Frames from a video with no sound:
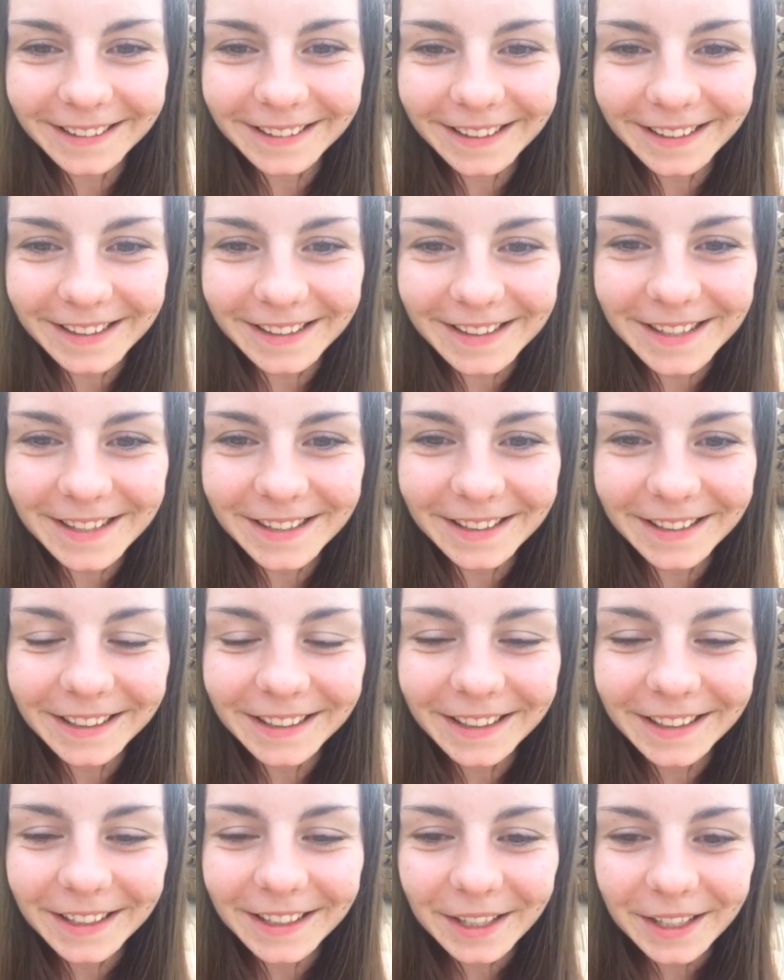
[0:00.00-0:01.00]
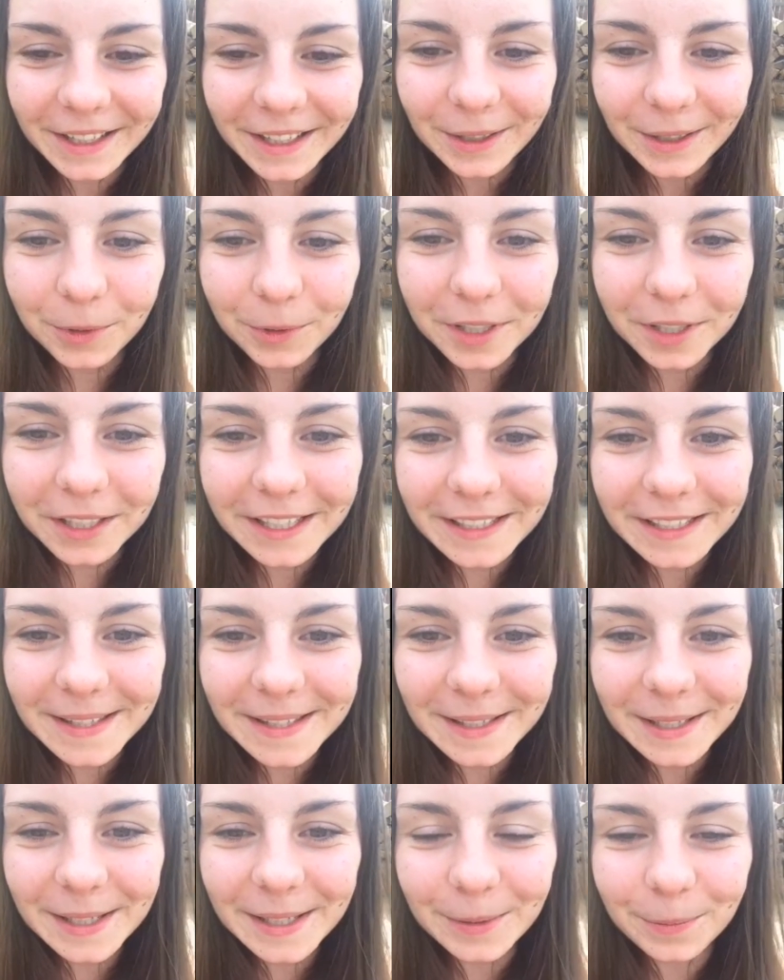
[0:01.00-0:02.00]
It's we need
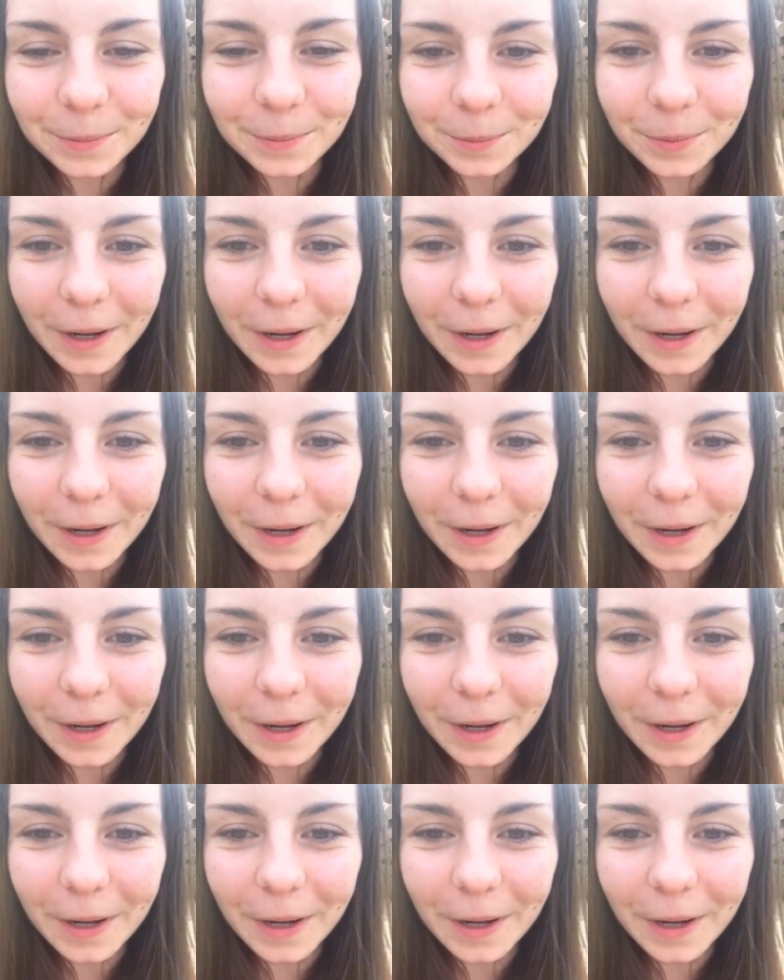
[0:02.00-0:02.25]
sleep.